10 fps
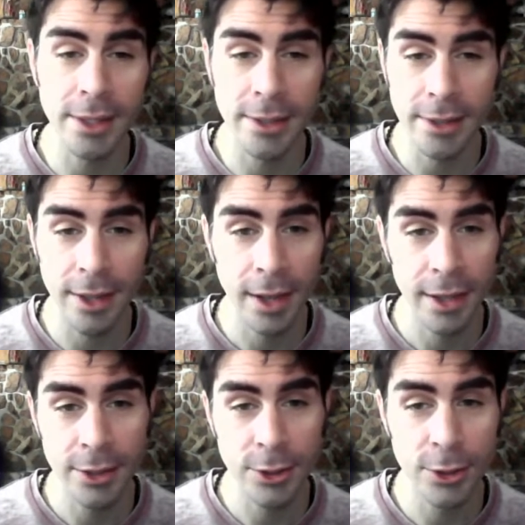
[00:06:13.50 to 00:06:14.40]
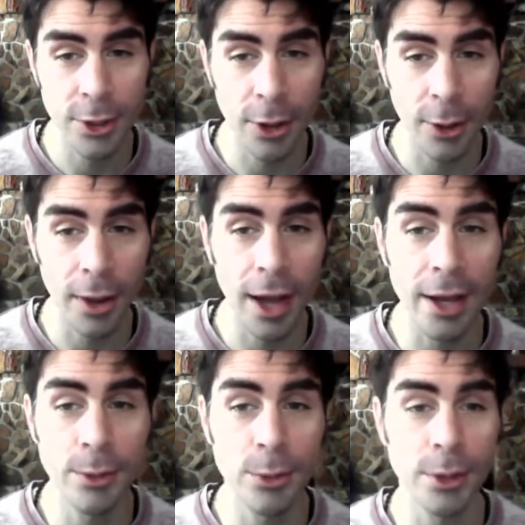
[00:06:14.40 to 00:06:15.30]
of the
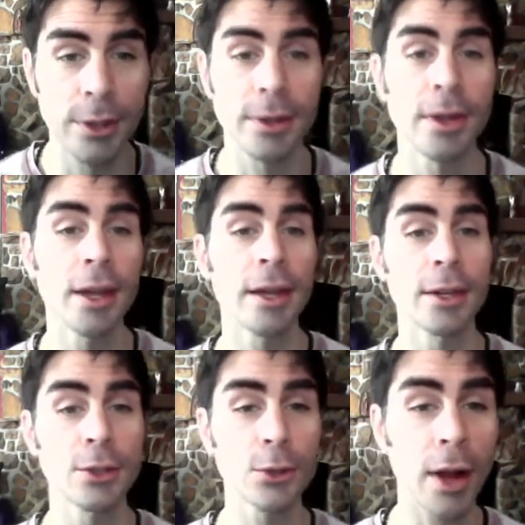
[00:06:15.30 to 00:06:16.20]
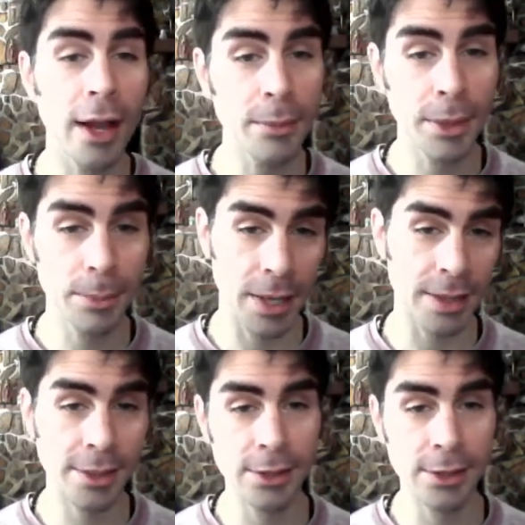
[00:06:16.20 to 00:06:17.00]
premises. So I will